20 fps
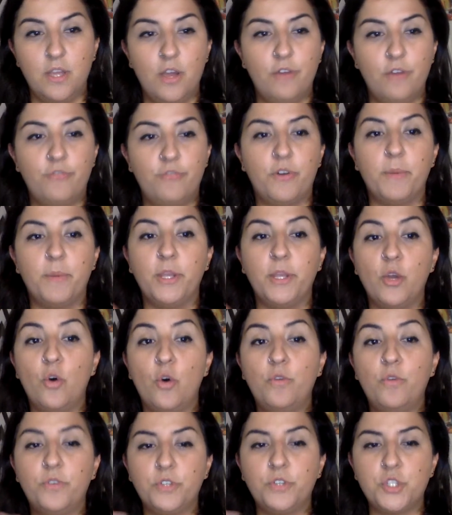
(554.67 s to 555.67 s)
from an
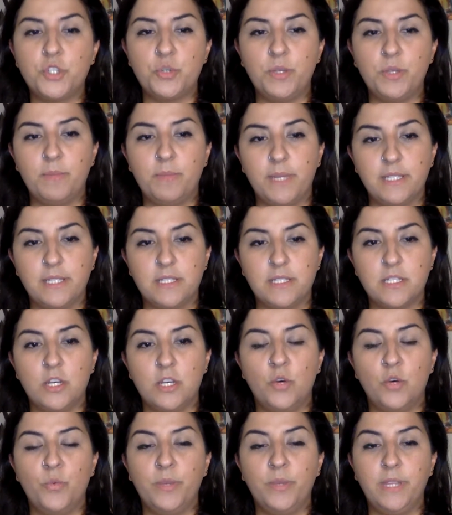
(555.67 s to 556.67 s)
over-treatment
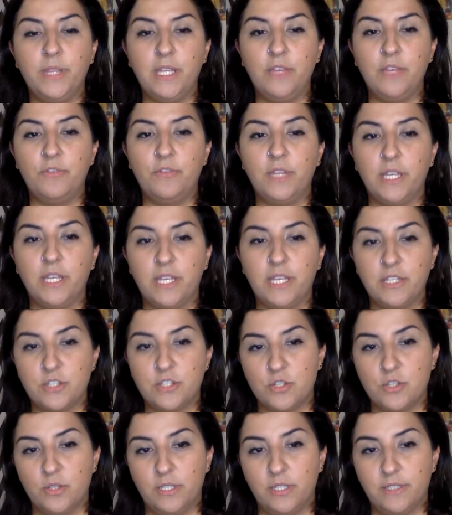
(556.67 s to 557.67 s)
with evening
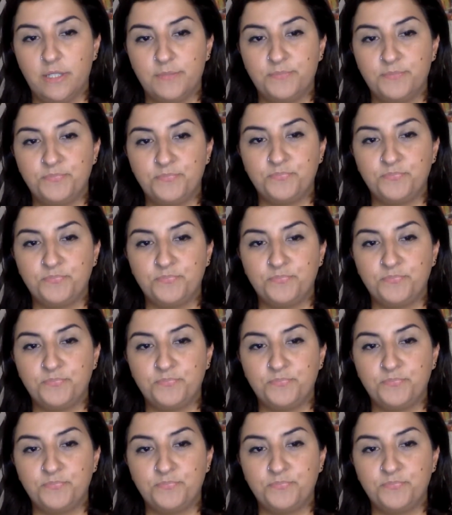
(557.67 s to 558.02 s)
insulin.